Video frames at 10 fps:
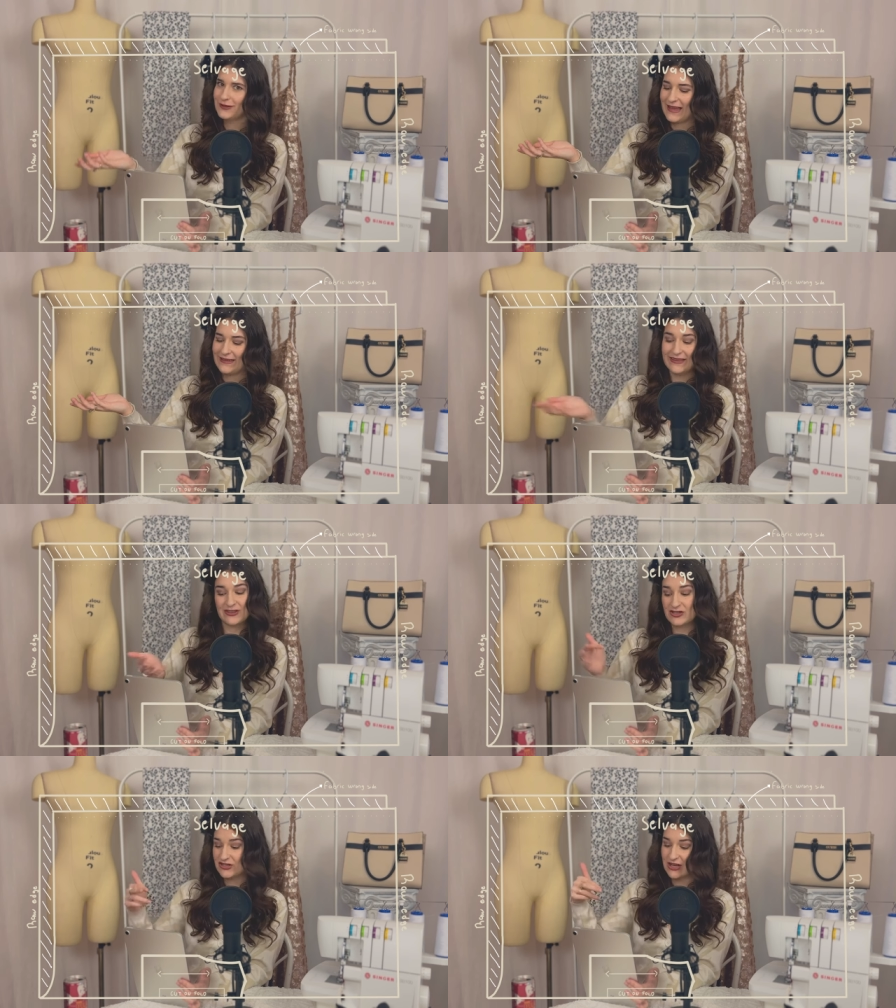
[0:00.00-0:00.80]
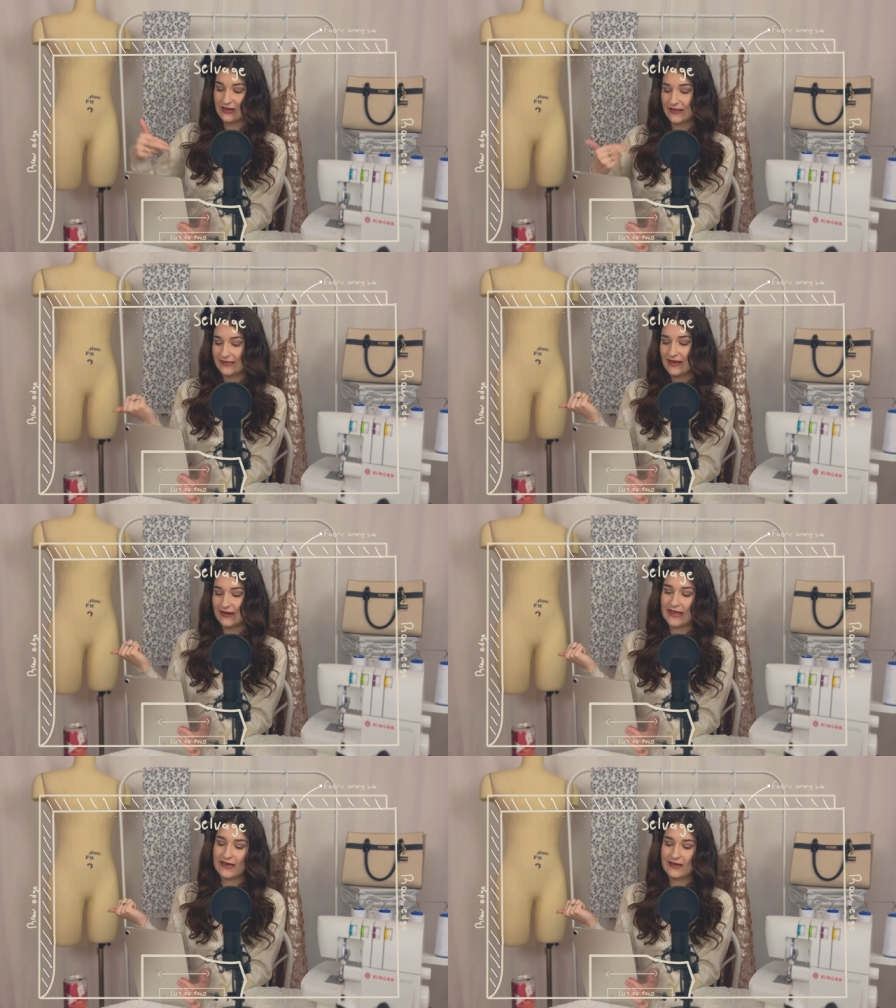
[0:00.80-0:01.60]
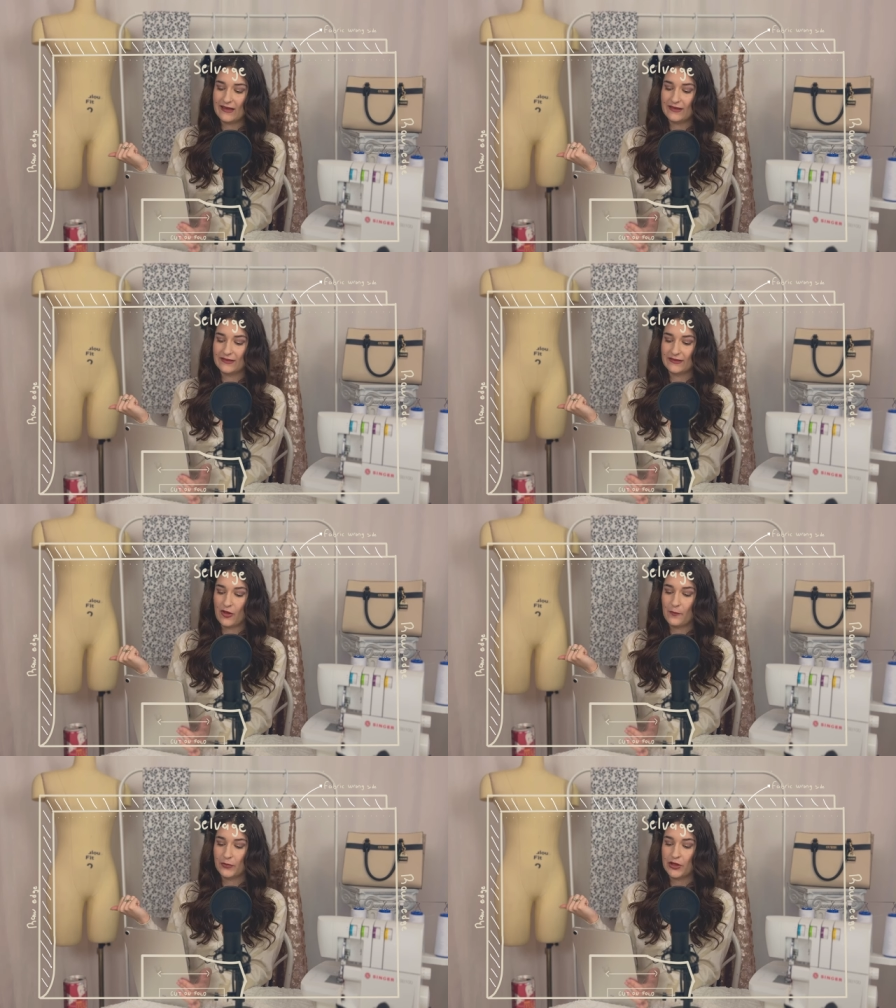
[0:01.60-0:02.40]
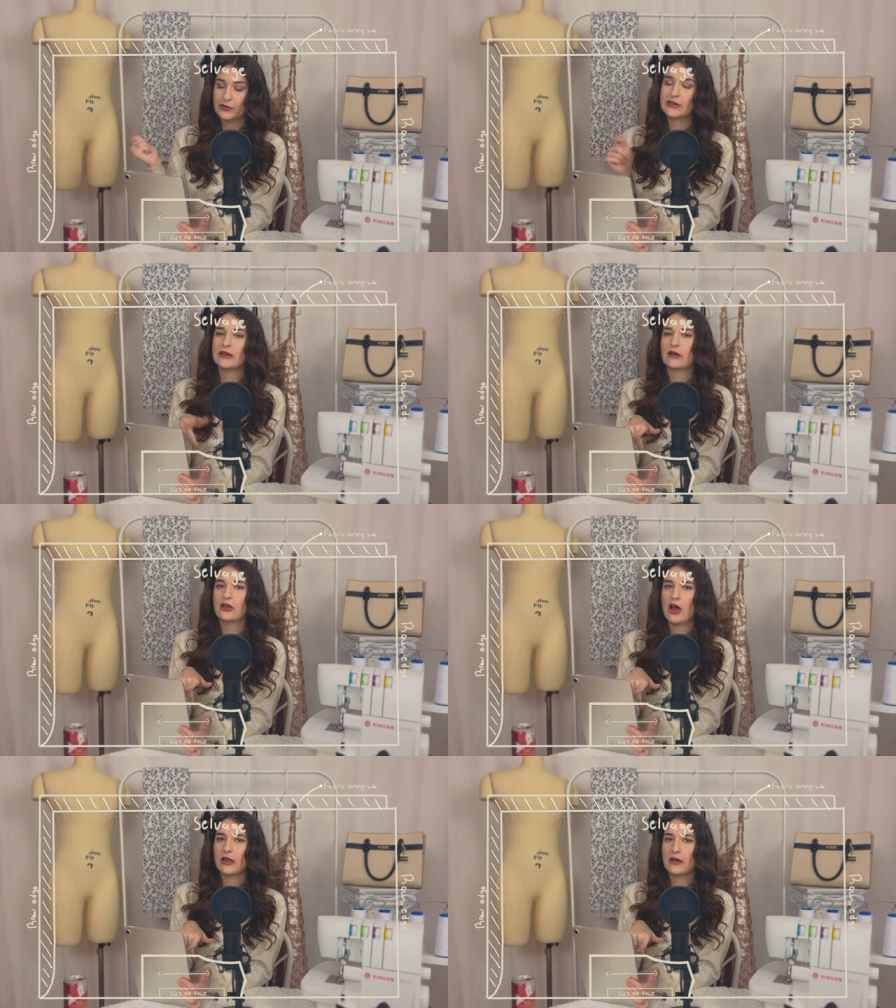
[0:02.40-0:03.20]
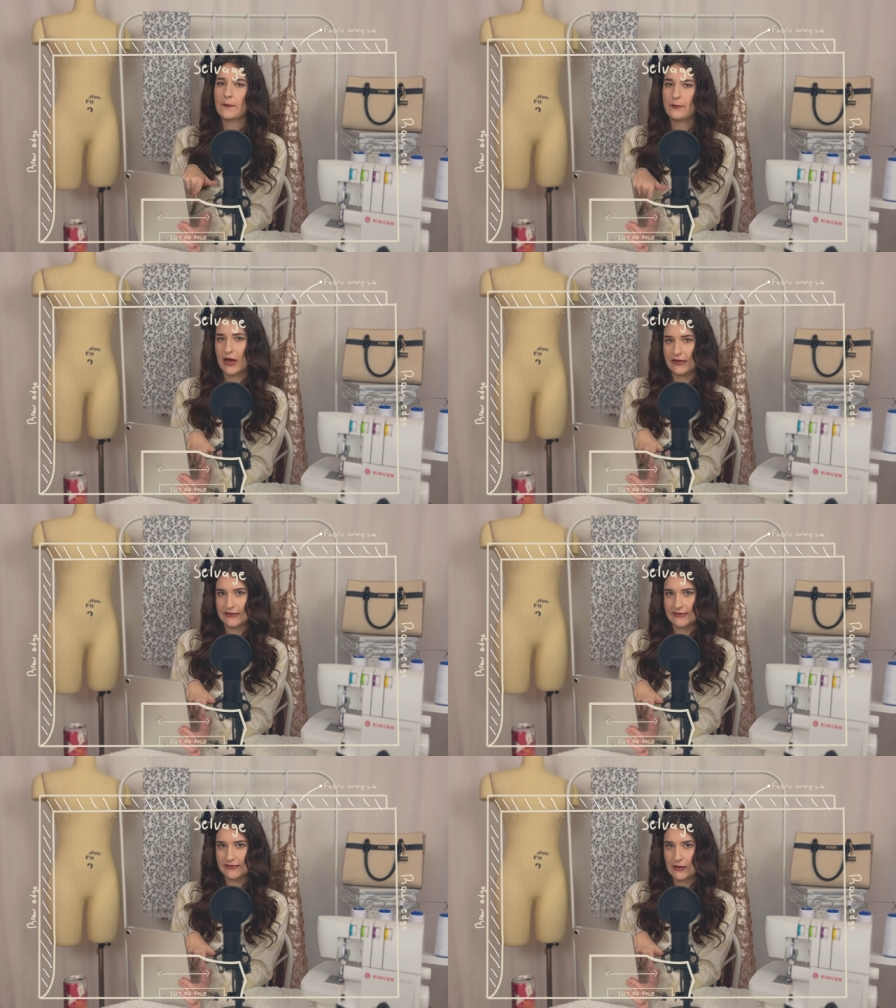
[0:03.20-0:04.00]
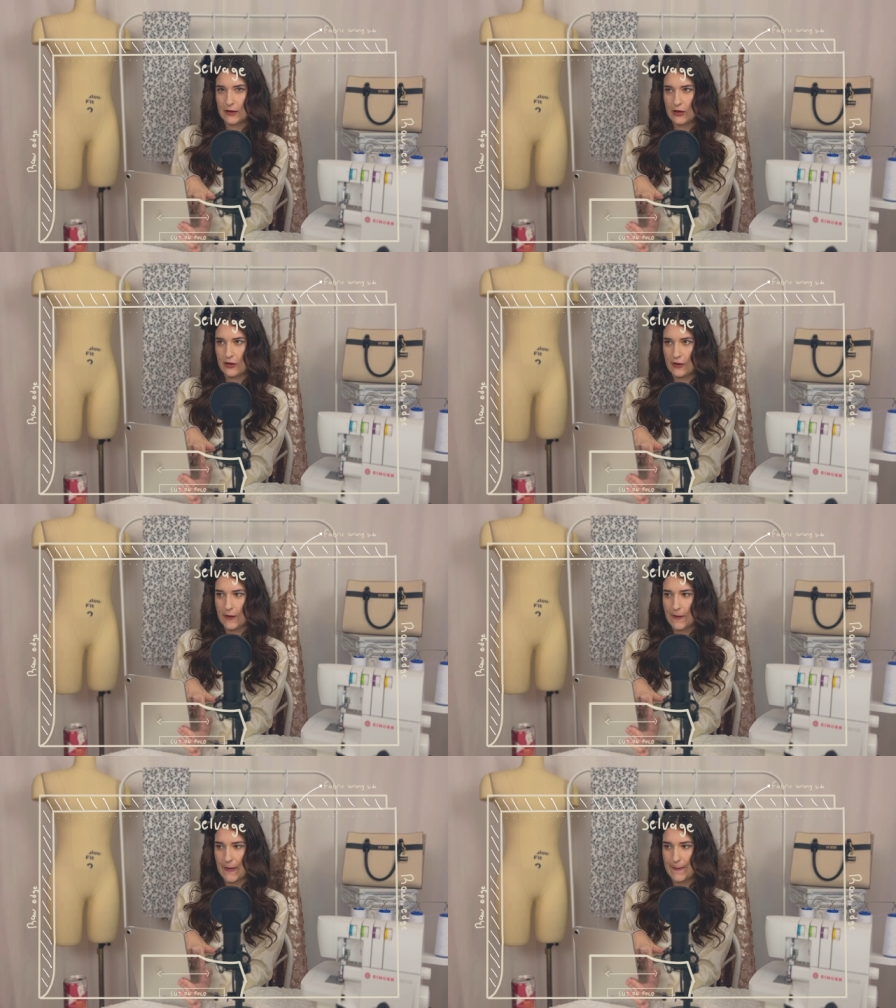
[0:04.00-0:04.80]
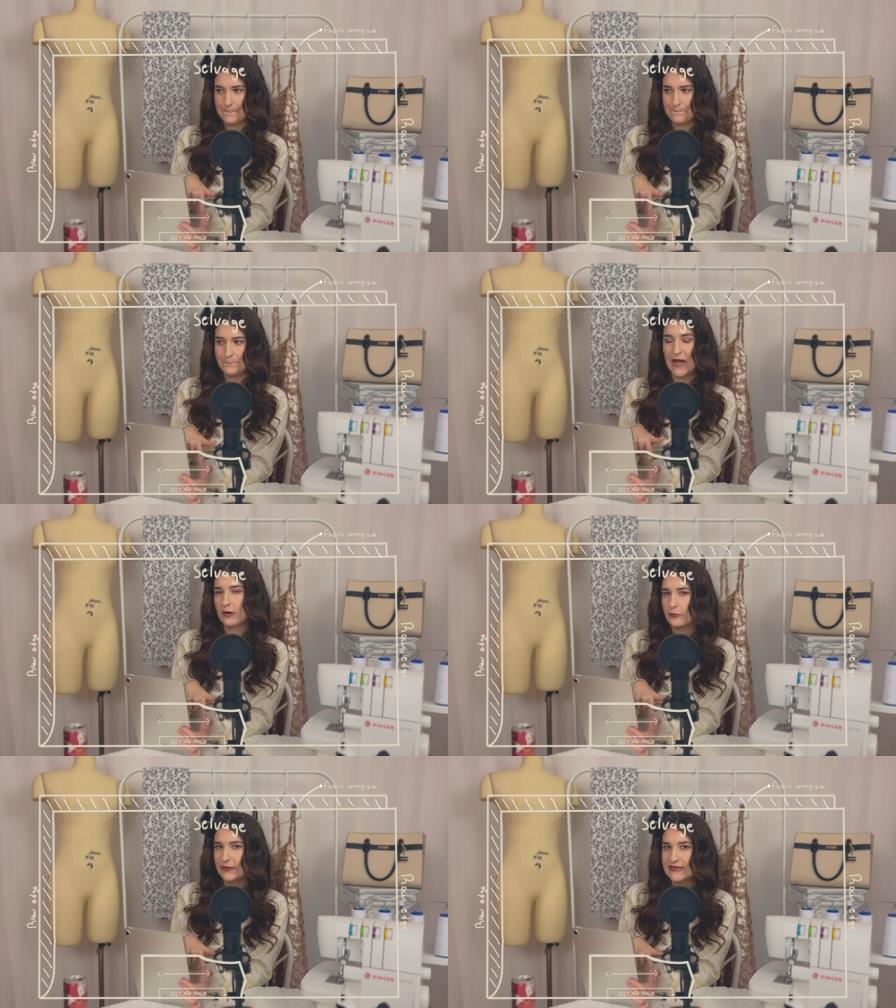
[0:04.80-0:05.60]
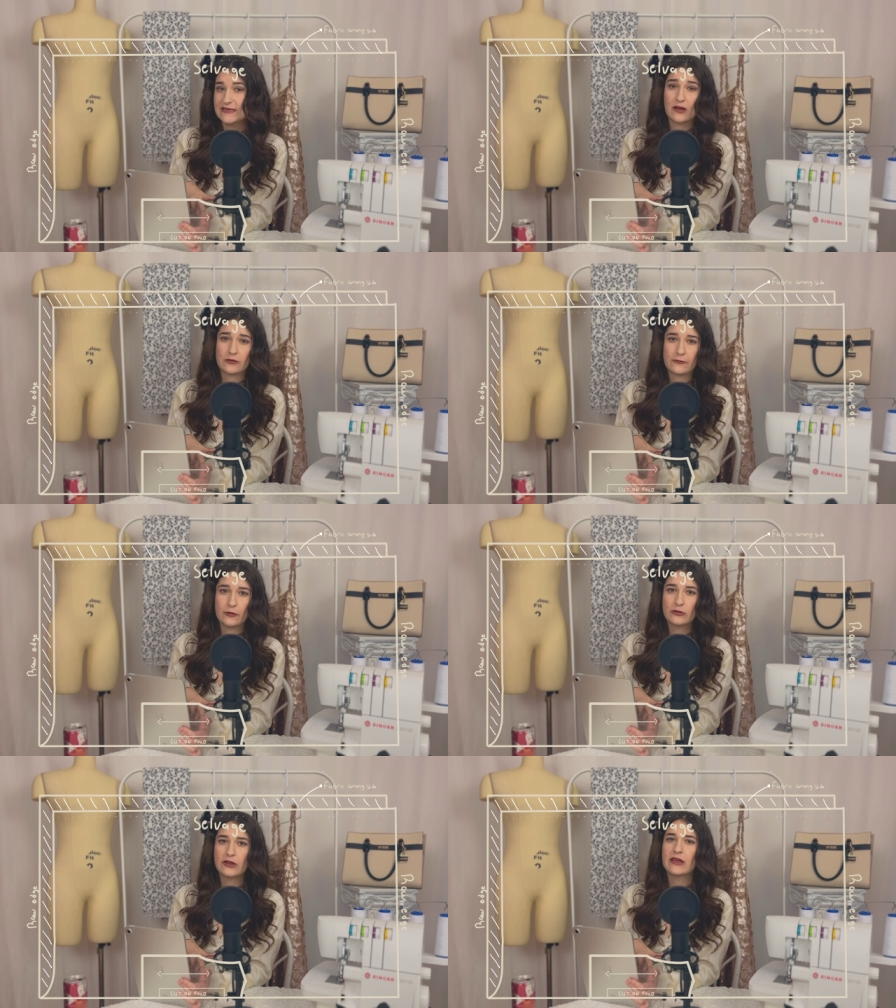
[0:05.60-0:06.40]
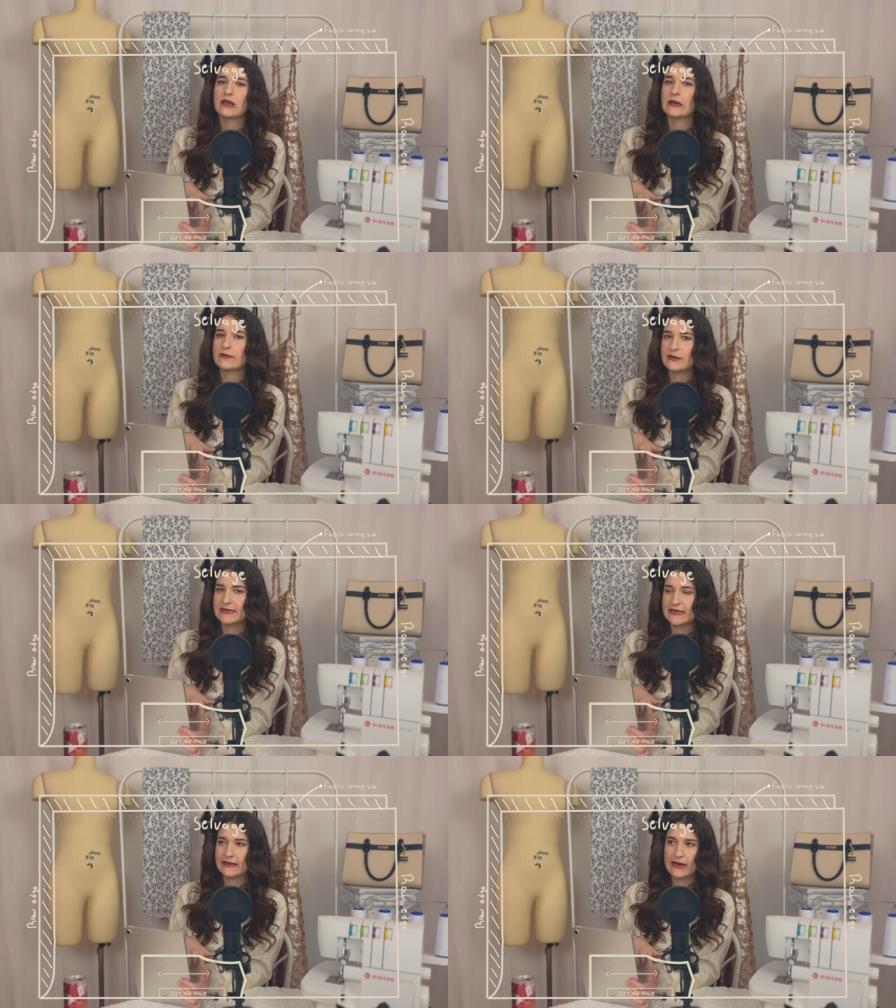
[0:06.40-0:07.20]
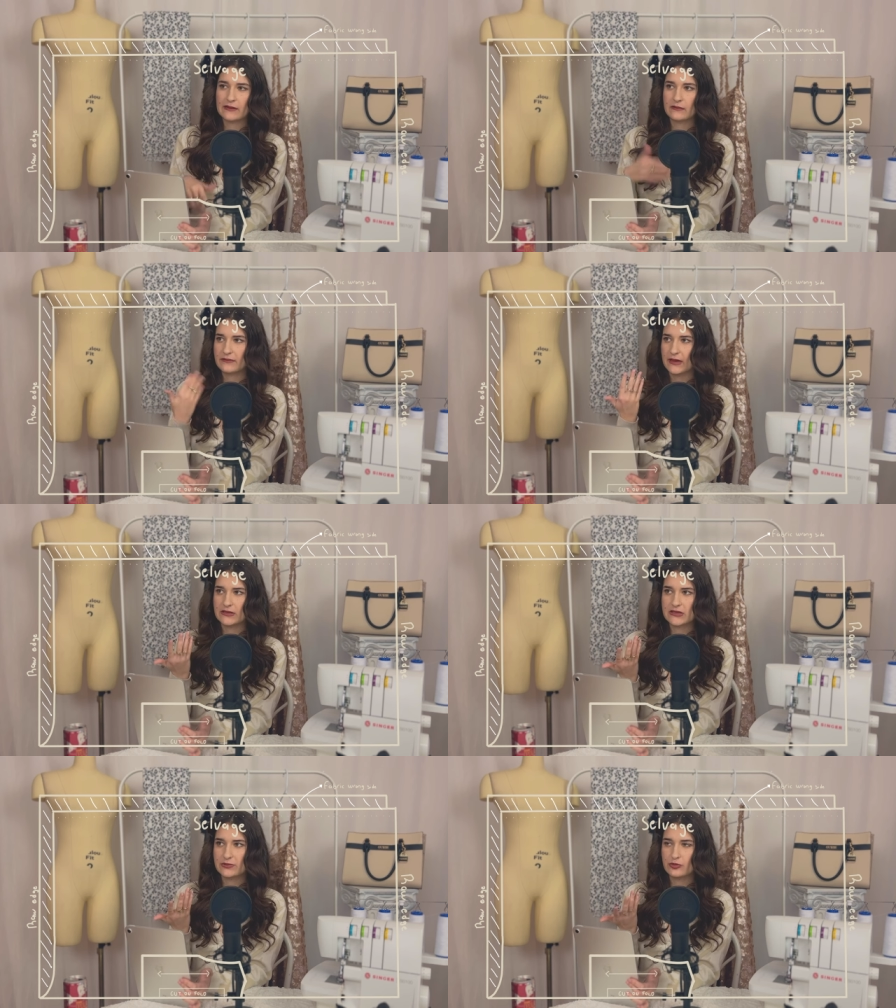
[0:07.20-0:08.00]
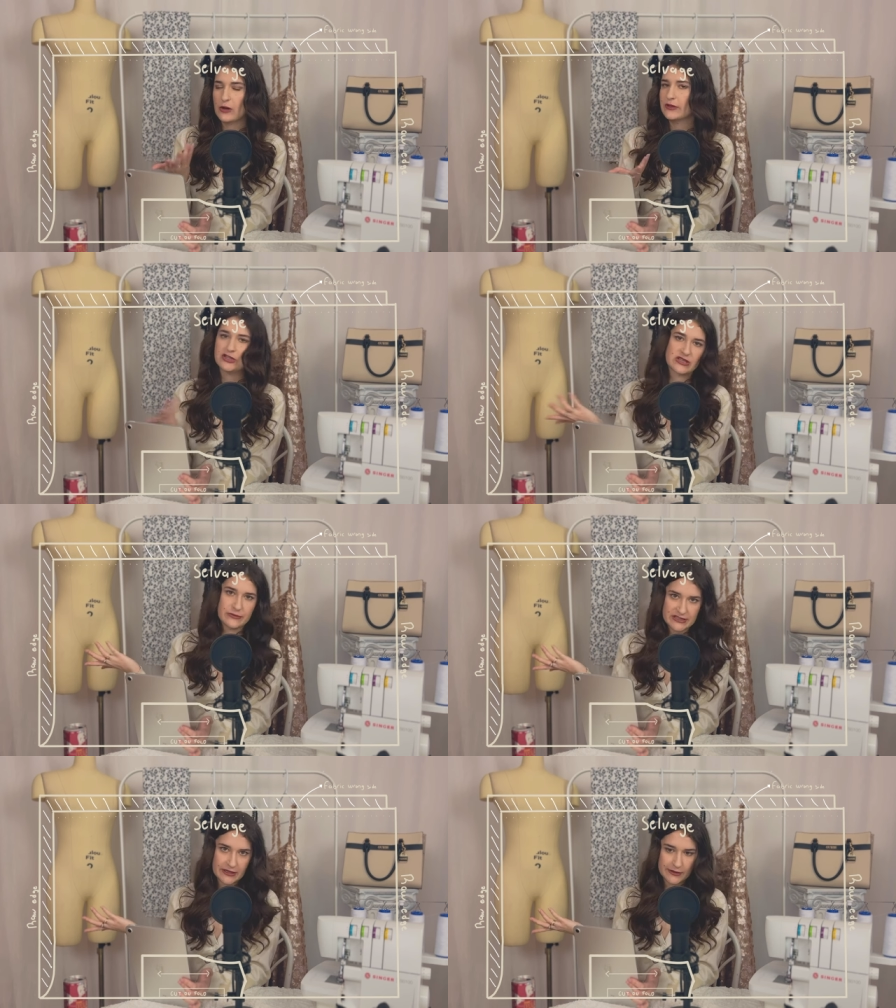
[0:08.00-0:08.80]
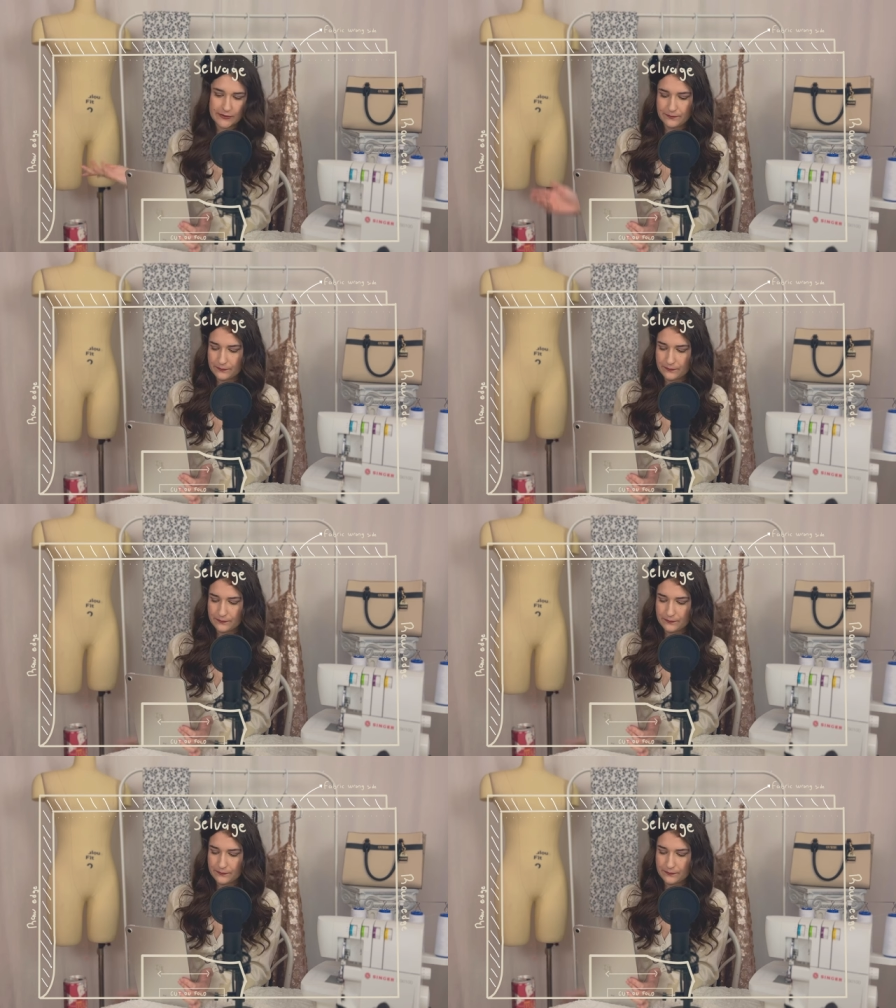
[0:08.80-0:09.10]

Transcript: and then you just cut it like that. And you cannot cut bias pattern pieces on the fold. If you see that, that's probably just a mistake.